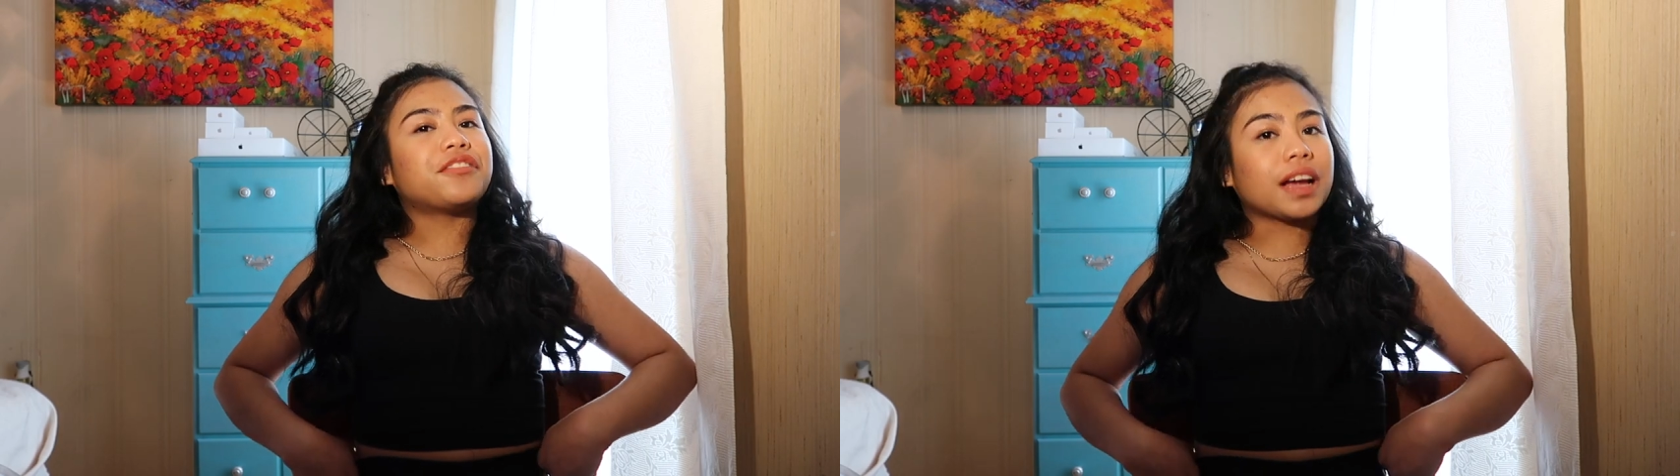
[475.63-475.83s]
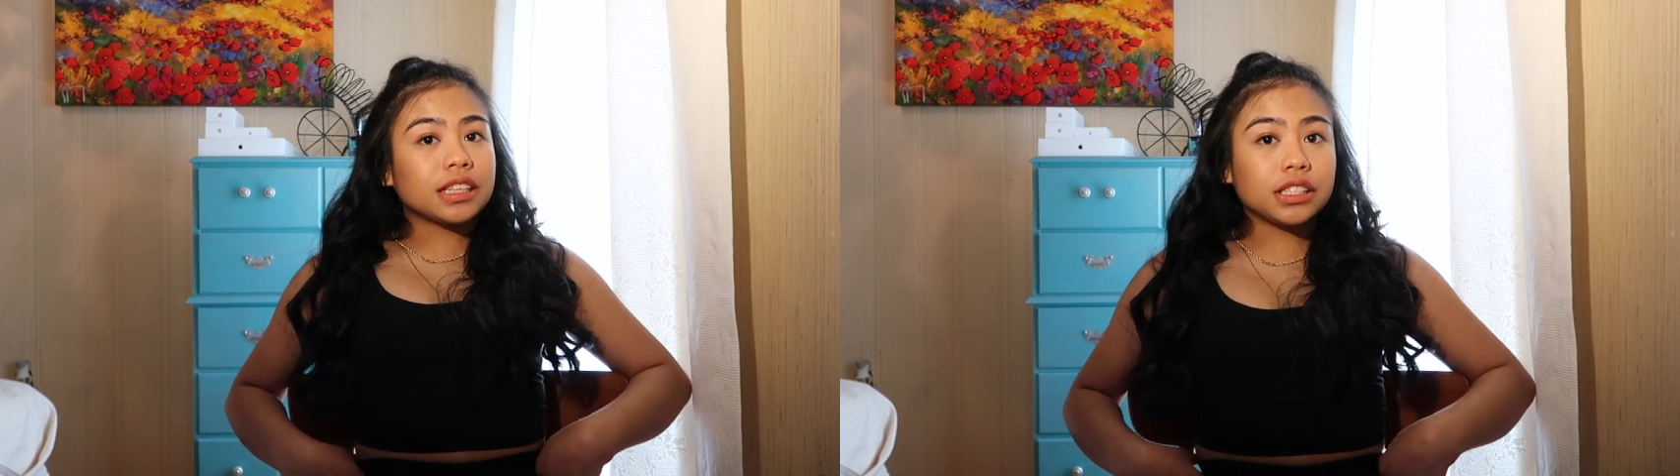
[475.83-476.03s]

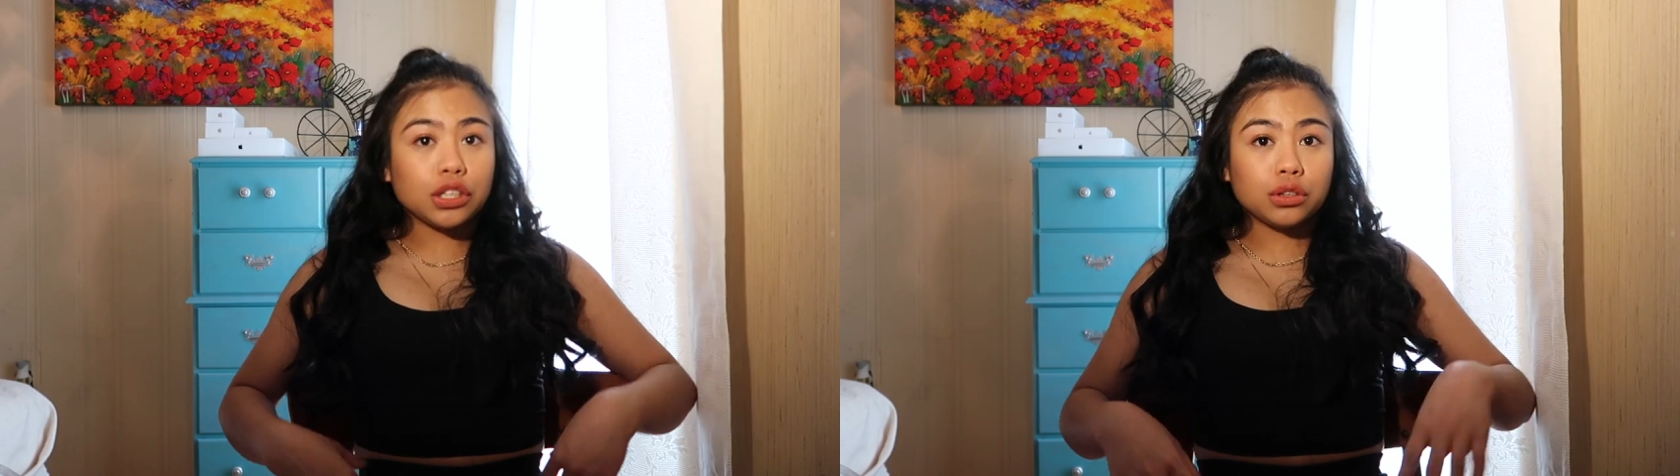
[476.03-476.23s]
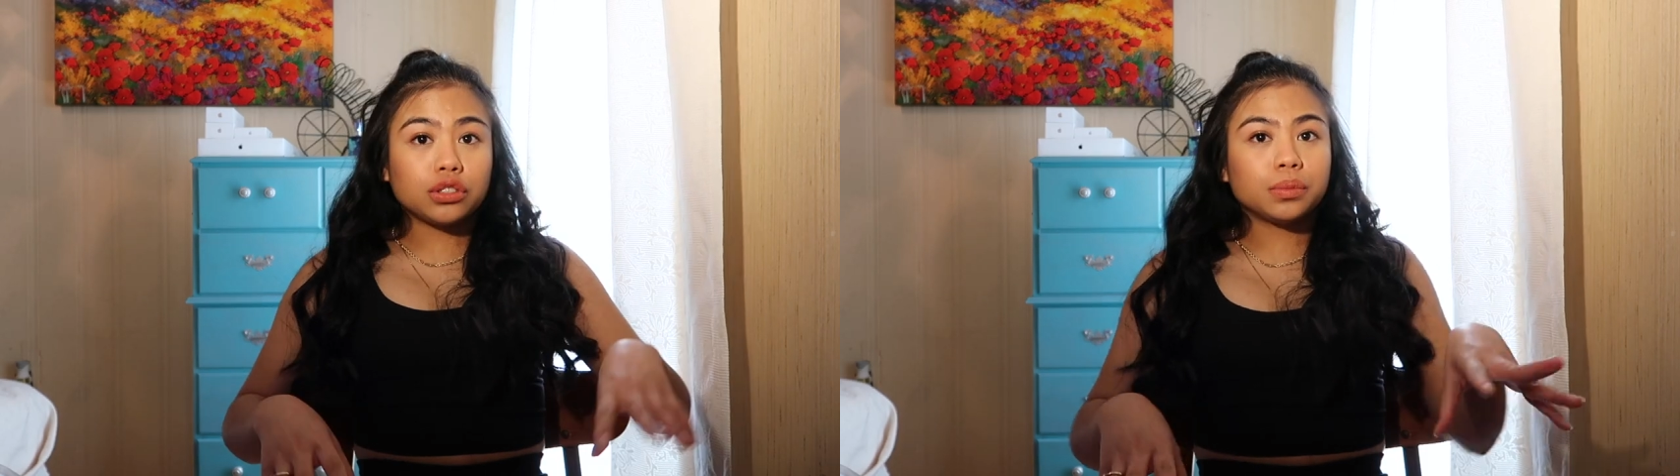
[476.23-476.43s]
friend's
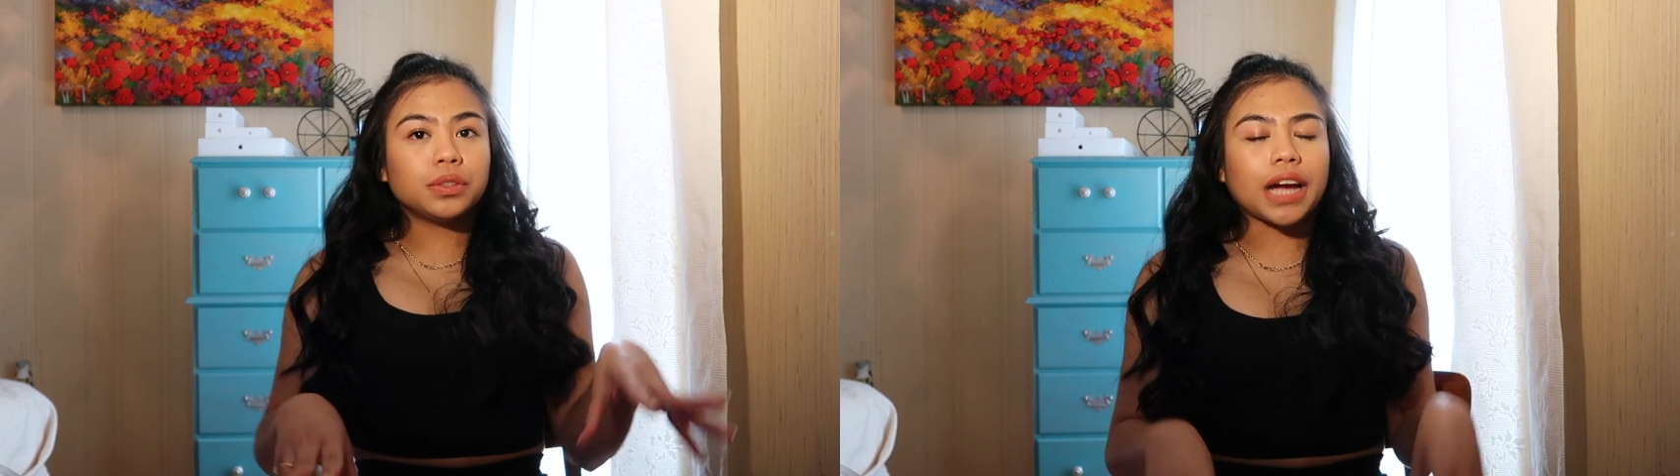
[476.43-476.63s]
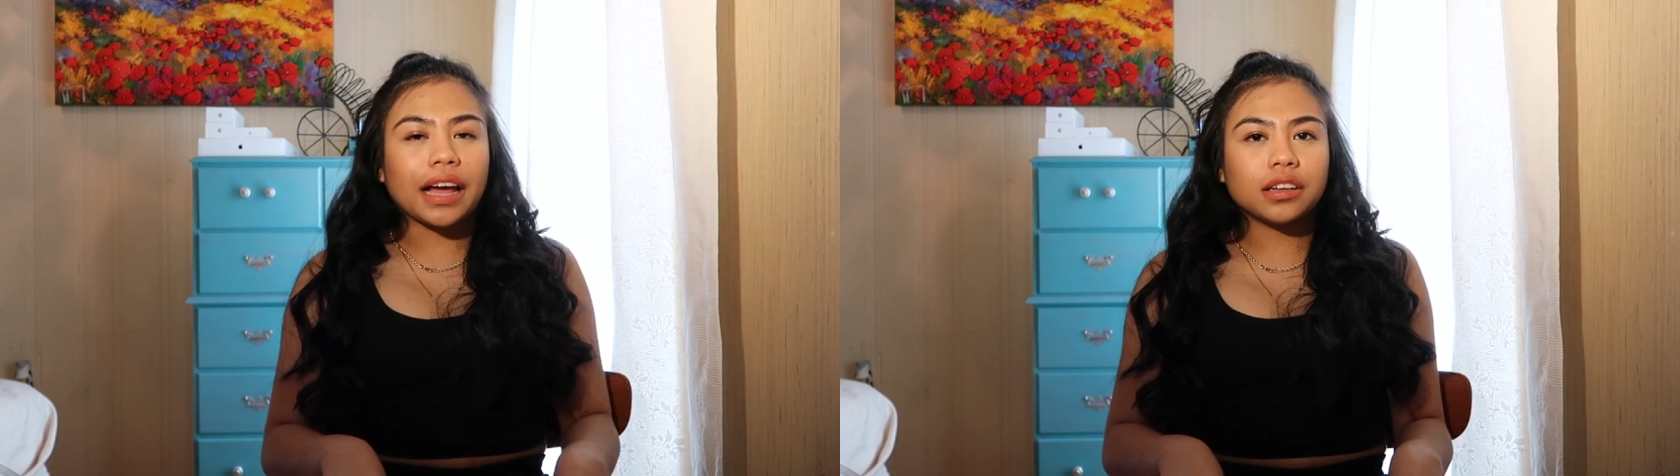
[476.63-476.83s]

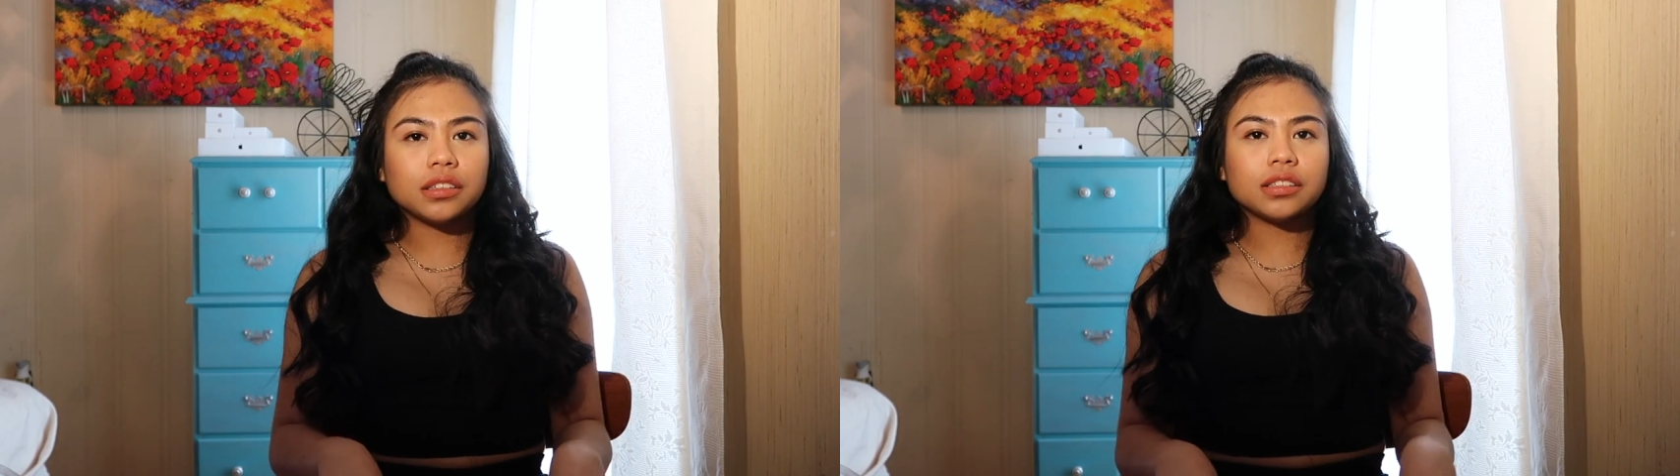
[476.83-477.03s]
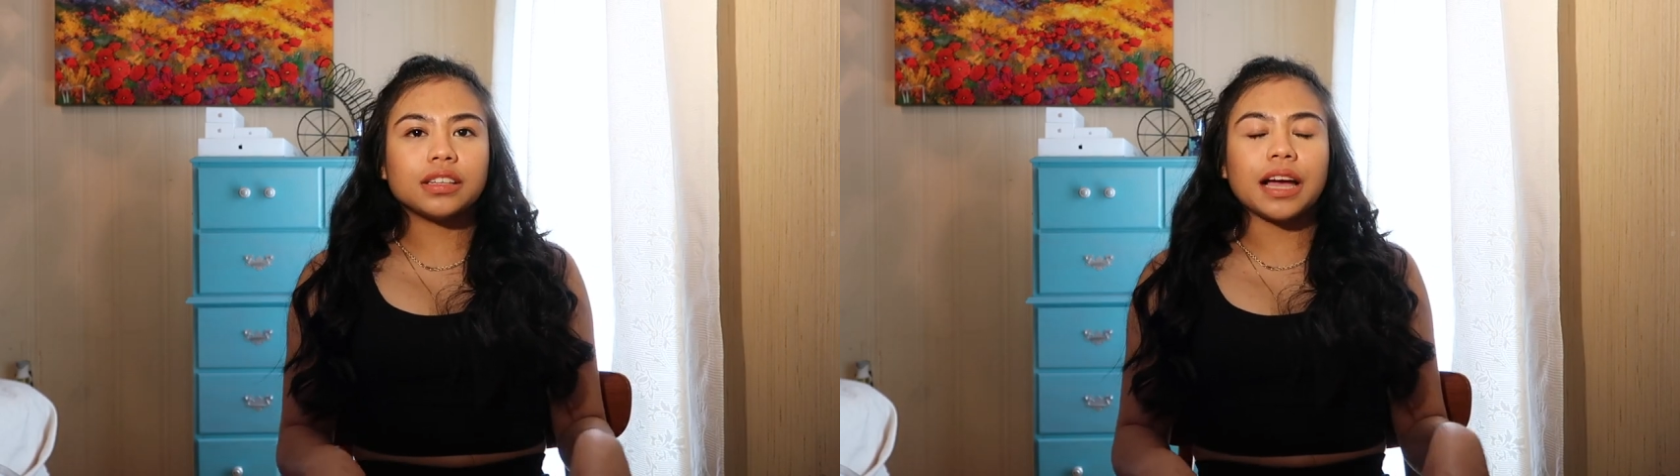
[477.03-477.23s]
YouTube
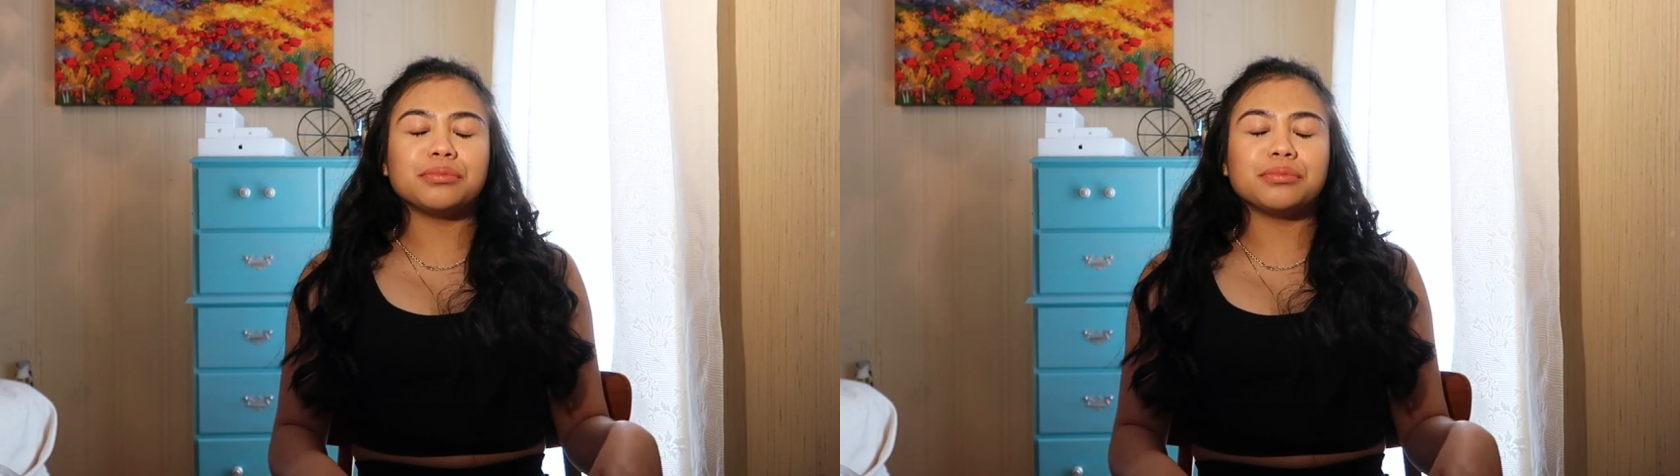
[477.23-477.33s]
channel.